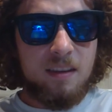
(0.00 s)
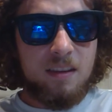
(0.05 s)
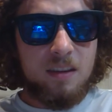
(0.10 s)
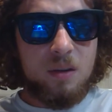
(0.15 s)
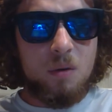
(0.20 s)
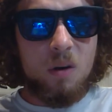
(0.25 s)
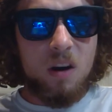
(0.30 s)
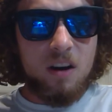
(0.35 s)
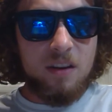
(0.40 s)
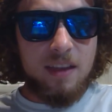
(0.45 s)

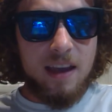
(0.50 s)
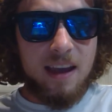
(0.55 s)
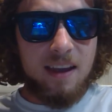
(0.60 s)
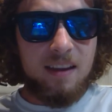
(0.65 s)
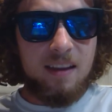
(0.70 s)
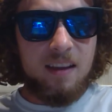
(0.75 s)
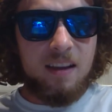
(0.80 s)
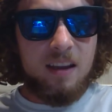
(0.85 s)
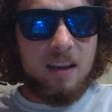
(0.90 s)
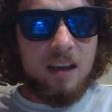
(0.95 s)
You are
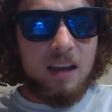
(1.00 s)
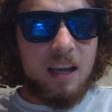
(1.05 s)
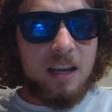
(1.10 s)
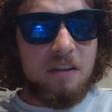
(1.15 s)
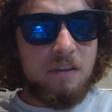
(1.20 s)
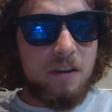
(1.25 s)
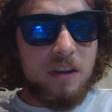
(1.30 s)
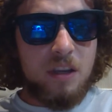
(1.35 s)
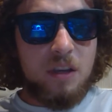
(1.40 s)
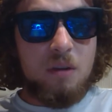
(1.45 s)
that,
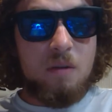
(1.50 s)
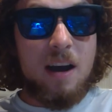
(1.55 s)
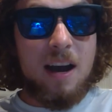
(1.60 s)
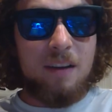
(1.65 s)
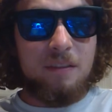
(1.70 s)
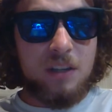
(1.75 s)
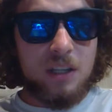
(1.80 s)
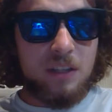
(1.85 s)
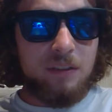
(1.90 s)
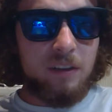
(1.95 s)
and you
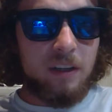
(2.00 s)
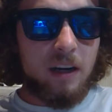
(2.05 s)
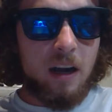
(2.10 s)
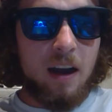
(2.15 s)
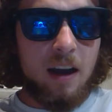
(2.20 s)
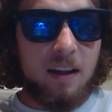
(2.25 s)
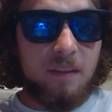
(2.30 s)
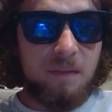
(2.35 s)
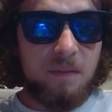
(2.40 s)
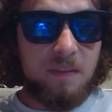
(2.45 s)
have just
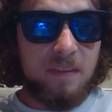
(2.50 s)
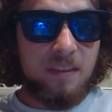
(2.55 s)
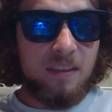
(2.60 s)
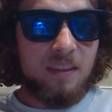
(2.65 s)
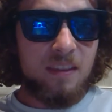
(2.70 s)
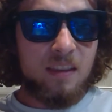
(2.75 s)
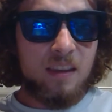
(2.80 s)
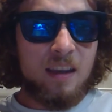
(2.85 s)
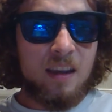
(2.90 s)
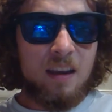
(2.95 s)
forgot,
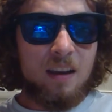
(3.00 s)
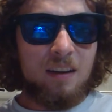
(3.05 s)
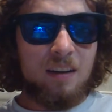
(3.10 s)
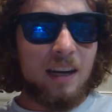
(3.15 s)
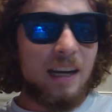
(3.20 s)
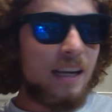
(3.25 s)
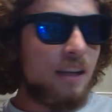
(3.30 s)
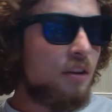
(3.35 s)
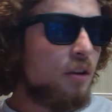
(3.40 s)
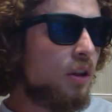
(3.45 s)

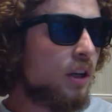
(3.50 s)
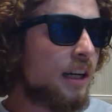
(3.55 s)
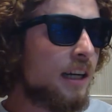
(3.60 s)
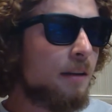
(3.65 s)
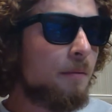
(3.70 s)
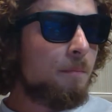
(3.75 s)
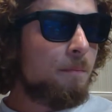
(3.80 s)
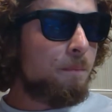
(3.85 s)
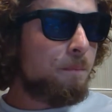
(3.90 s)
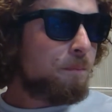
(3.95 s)
right? You look at
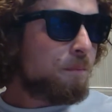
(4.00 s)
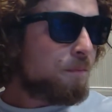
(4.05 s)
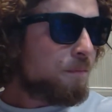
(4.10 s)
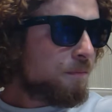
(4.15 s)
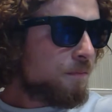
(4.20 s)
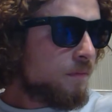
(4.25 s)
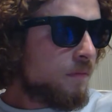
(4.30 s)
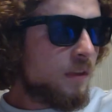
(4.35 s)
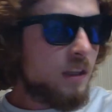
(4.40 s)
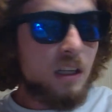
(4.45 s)
a
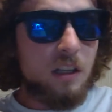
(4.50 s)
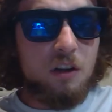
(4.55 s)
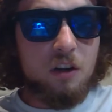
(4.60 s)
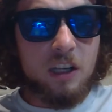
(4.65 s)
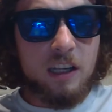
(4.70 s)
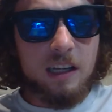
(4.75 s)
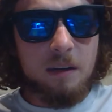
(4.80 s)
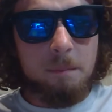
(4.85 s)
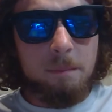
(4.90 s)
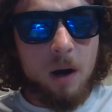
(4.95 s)

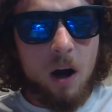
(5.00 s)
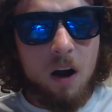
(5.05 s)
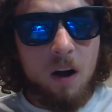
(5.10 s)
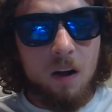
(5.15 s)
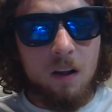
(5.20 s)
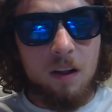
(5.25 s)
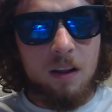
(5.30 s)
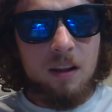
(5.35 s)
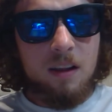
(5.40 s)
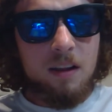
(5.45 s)

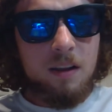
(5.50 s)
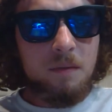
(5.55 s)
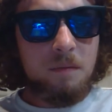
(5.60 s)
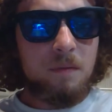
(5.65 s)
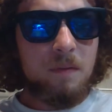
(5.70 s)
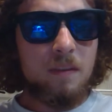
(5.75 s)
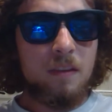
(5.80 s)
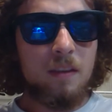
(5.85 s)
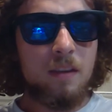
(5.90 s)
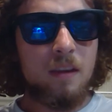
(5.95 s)
ball.
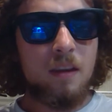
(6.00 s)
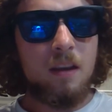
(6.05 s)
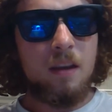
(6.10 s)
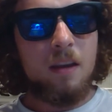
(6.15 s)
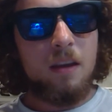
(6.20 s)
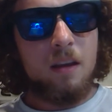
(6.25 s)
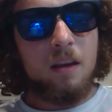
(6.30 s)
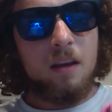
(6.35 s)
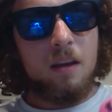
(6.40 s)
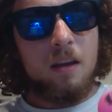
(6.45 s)

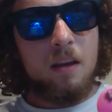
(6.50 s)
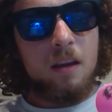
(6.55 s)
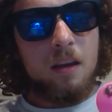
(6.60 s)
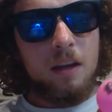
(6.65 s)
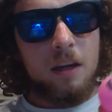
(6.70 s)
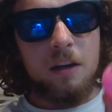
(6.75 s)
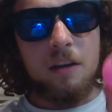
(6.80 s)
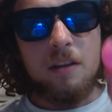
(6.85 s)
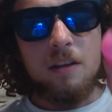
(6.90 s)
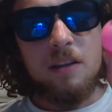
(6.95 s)

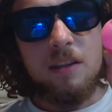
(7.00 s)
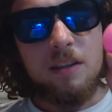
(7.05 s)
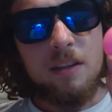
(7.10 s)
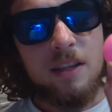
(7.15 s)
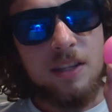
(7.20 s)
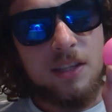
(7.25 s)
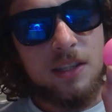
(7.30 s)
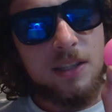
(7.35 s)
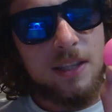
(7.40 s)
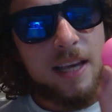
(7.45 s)
You know,
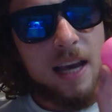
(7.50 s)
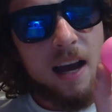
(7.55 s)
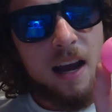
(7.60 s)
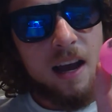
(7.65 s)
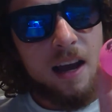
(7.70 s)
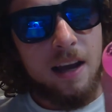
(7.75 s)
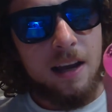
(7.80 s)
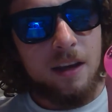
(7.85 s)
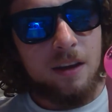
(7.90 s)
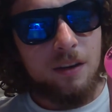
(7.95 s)
this is the
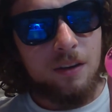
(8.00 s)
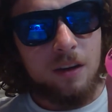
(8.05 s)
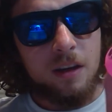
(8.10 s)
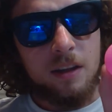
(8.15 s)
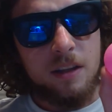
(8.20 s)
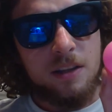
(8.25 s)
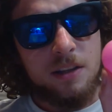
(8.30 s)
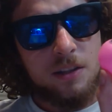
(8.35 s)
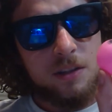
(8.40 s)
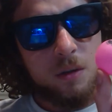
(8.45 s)
eye.
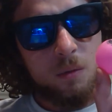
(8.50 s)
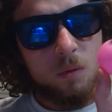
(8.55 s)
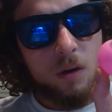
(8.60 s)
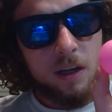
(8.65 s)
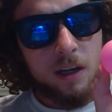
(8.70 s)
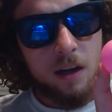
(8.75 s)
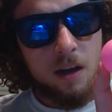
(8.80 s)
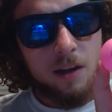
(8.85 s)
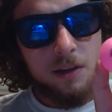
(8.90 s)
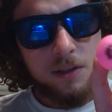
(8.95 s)
This is the
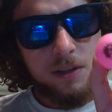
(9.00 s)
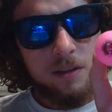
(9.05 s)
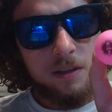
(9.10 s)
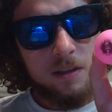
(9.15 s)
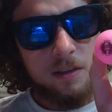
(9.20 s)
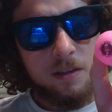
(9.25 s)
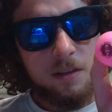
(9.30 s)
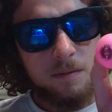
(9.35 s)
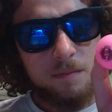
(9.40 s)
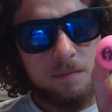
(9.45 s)
one
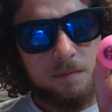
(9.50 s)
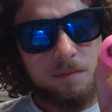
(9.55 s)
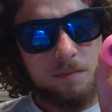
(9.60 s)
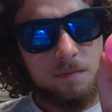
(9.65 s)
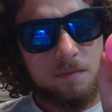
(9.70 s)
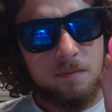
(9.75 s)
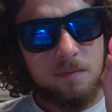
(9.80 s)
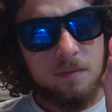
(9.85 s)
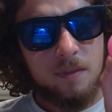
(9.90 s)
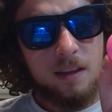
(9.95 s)
consciousness
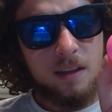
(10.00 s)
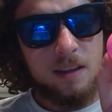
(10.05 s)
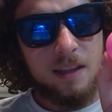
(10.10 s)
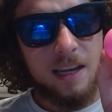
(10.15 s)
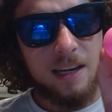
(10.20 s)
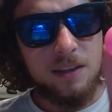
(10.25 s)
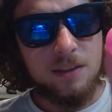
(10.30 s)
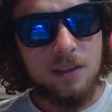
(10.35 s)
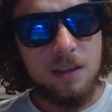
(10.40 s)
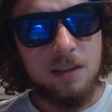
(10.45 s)

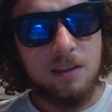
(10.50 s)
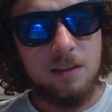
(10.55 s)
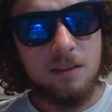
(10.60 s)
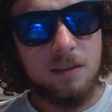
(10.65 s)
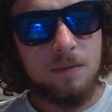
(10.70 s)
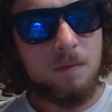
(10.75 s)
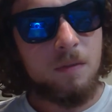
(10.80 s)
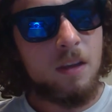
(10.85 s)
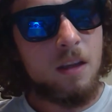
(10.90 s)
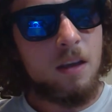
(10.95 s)
that exists.